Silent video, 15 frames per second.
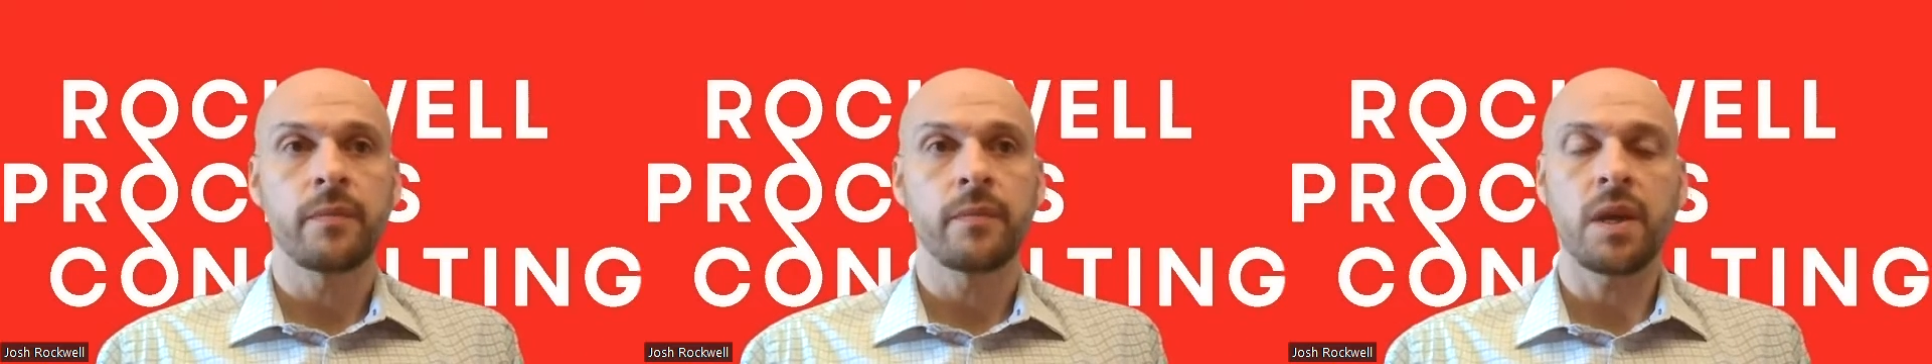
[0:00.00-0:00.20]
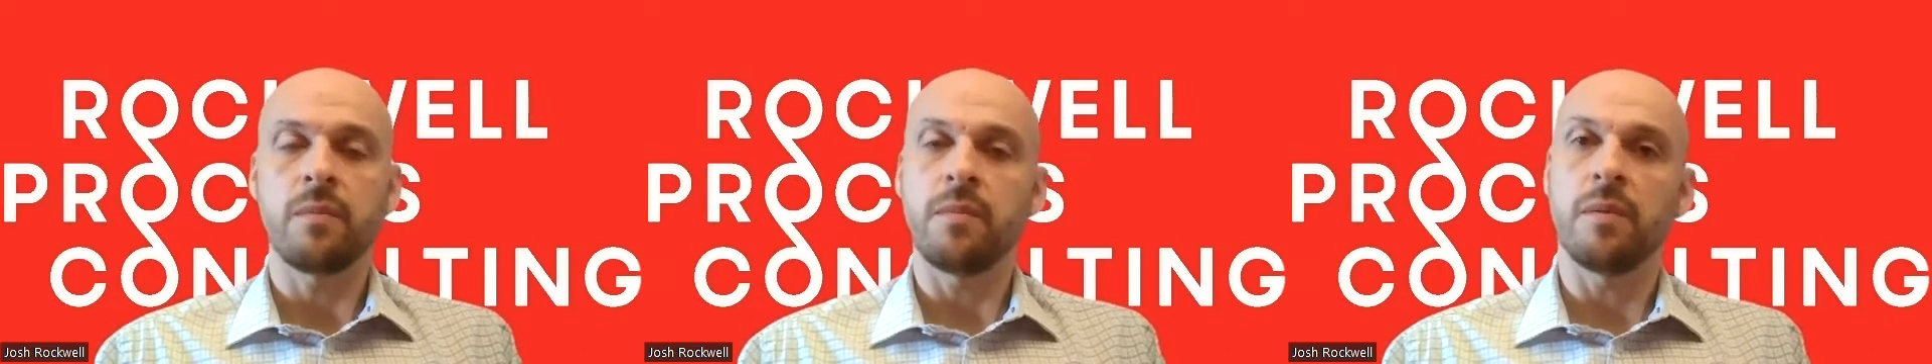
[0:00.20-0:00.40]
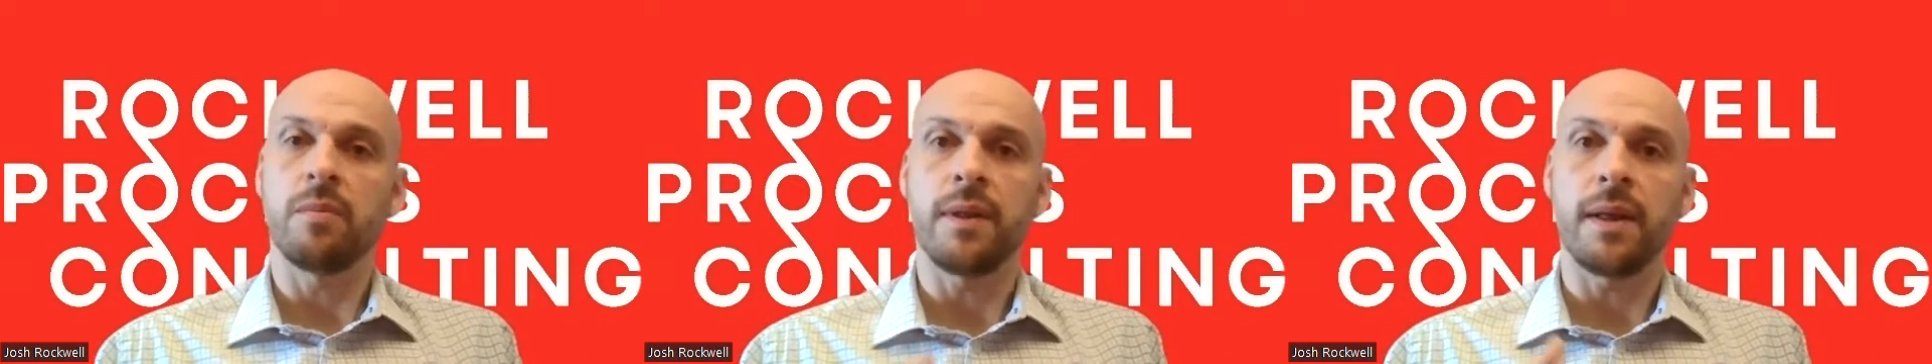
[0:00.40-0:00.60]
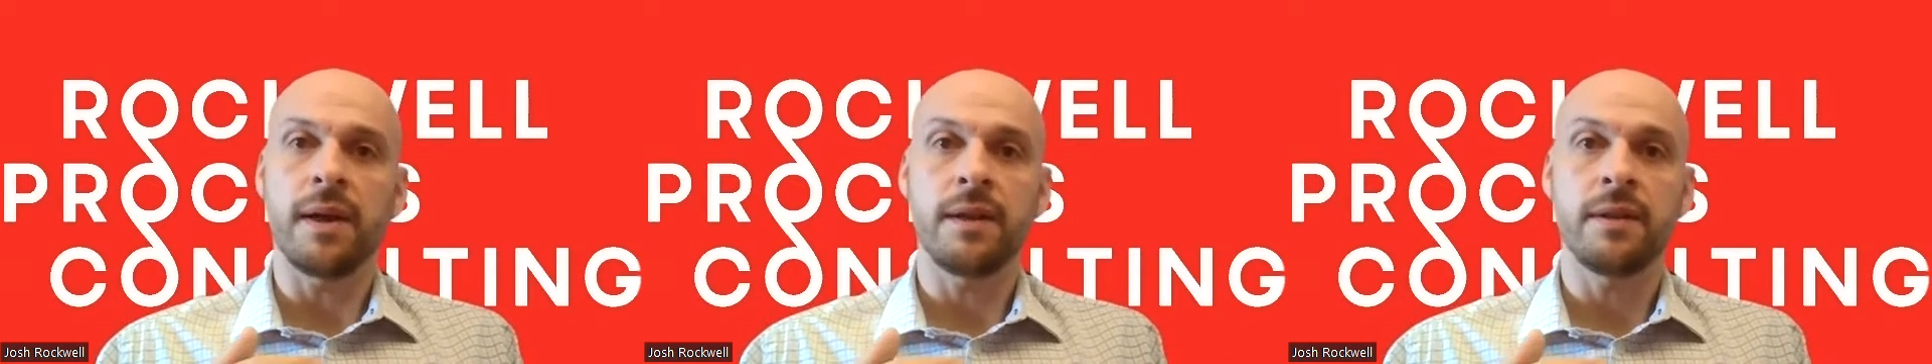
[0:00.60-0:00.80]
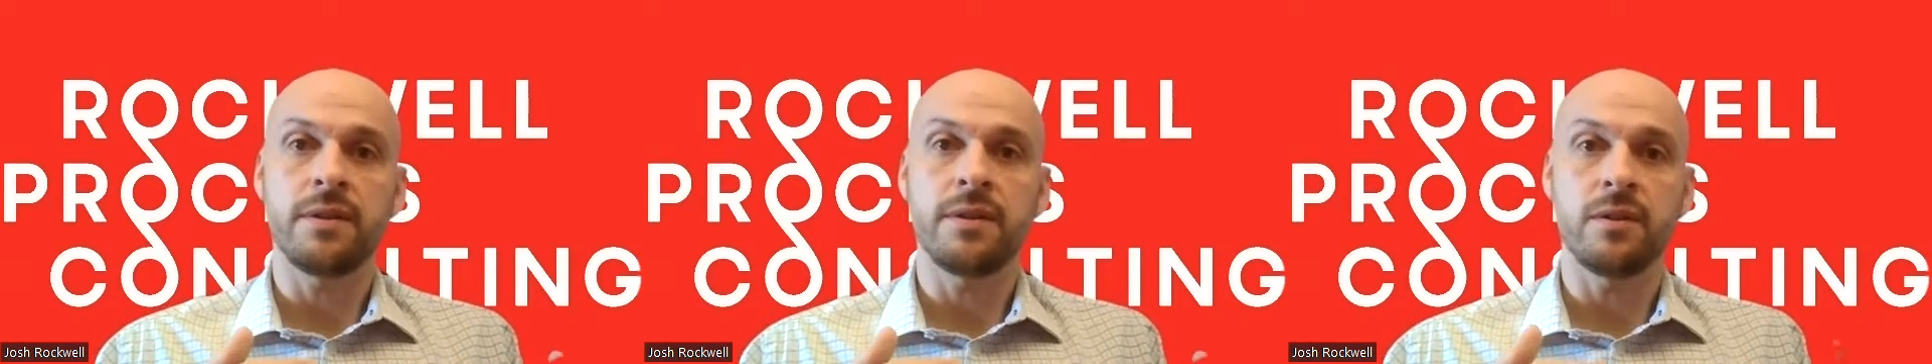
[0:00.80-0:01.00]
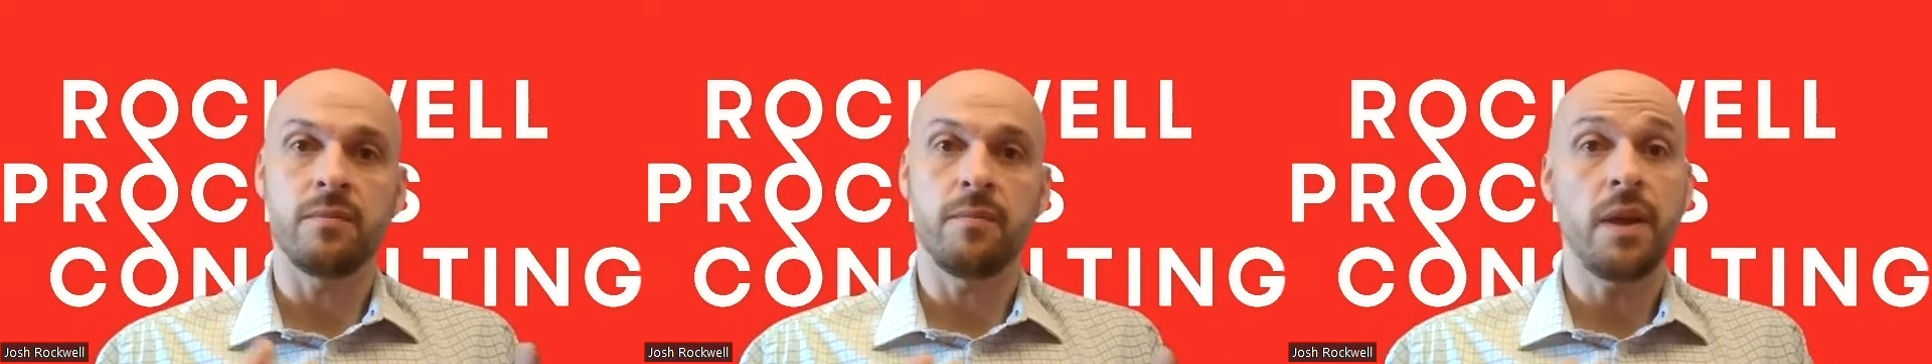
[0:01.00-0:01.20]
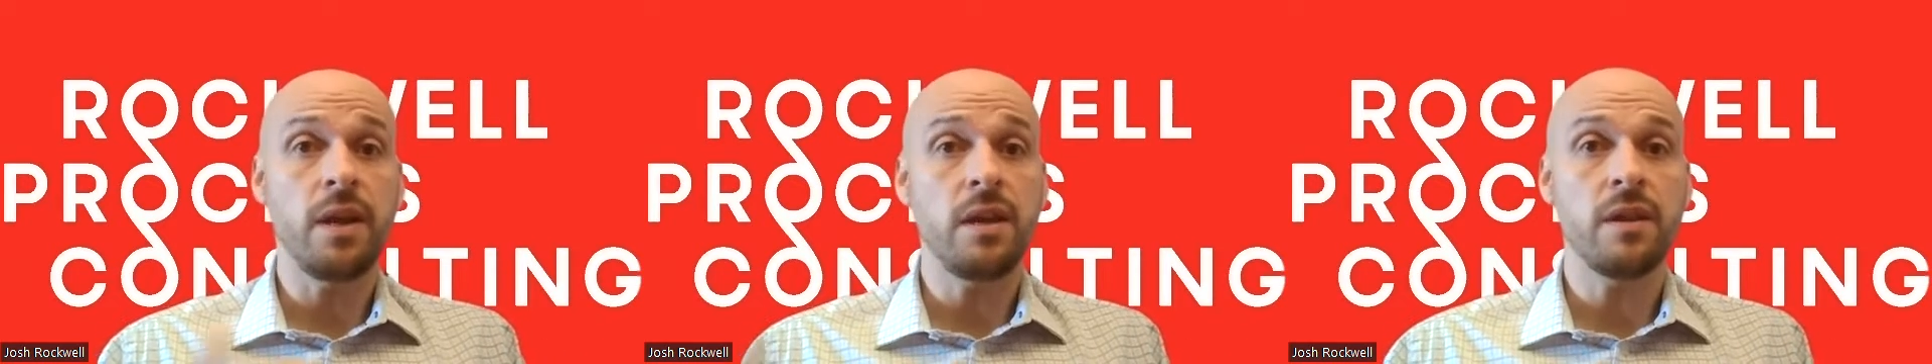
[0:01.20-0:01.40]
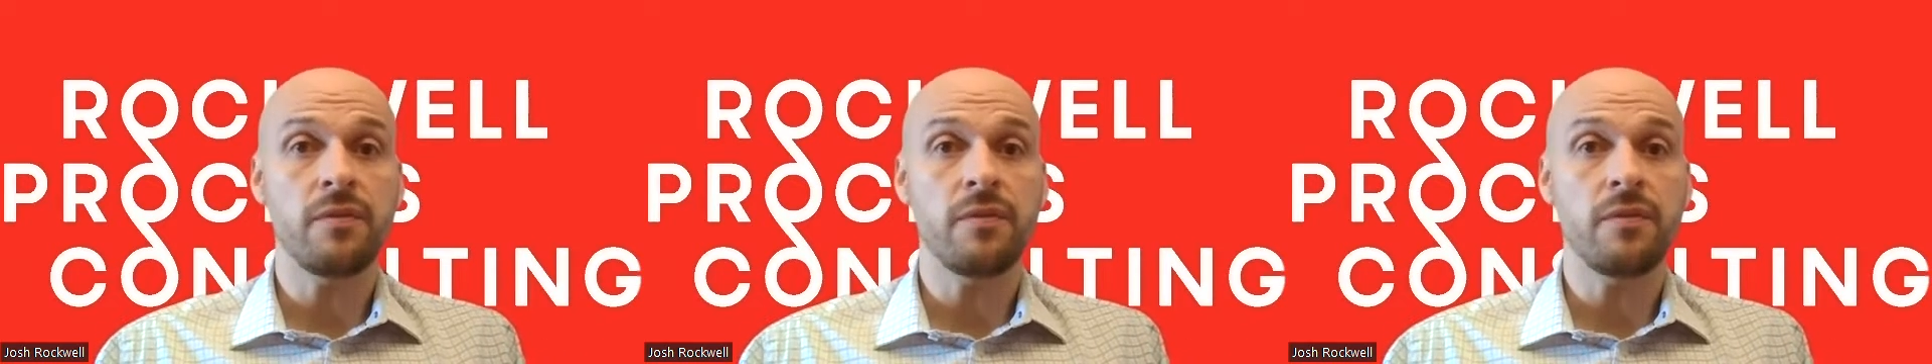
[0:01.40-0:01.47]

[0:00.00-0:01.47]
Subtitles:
can be applied to many